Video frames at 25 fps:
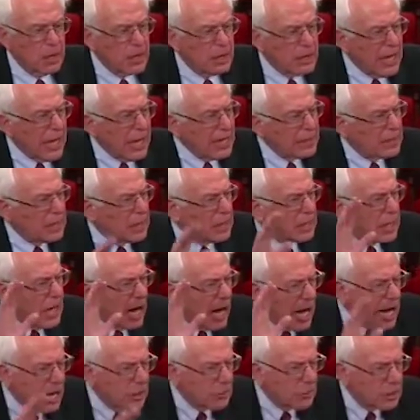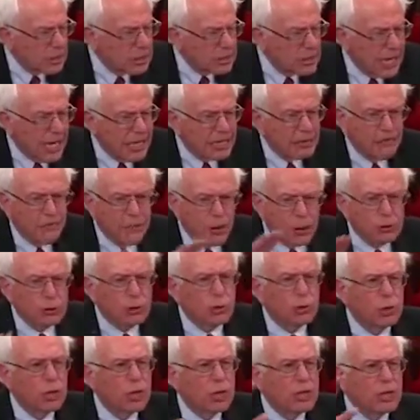that the Congress has
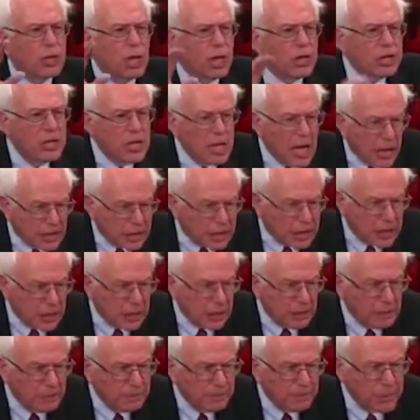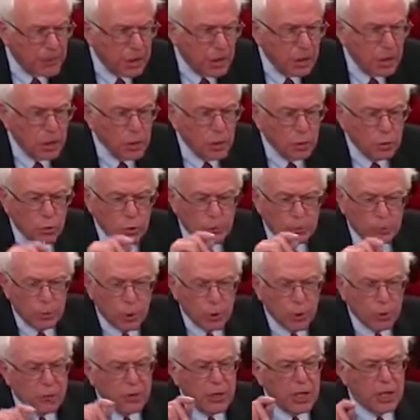virtually done nothing to
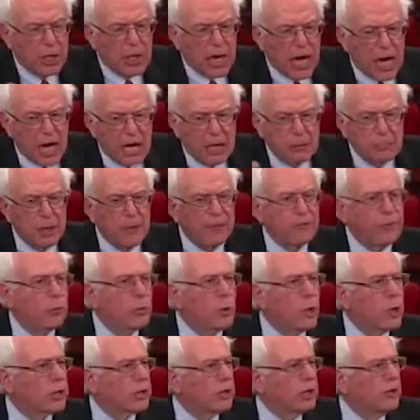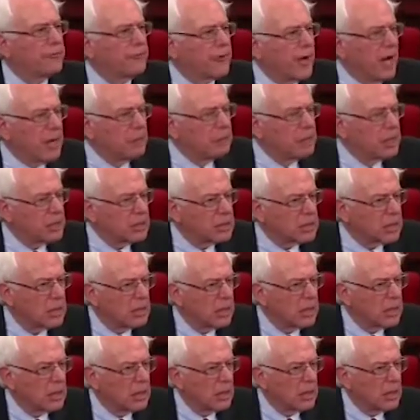improve the economy for working families,
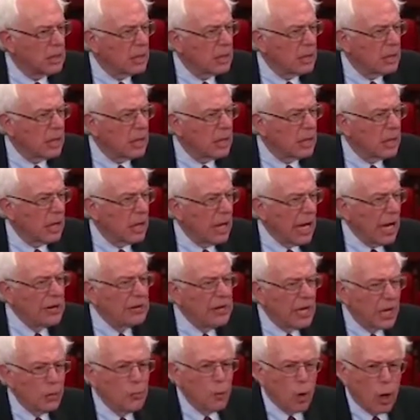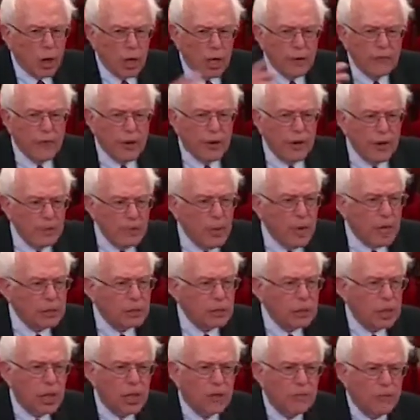and they worry very
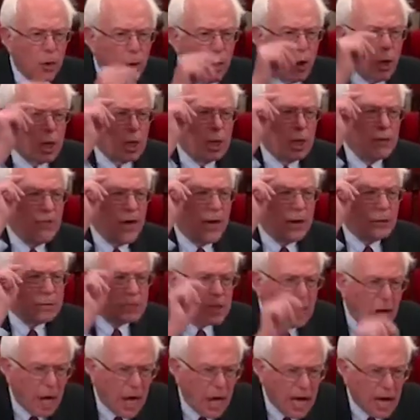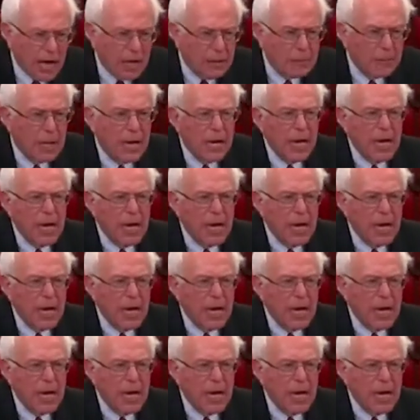much that if all of our time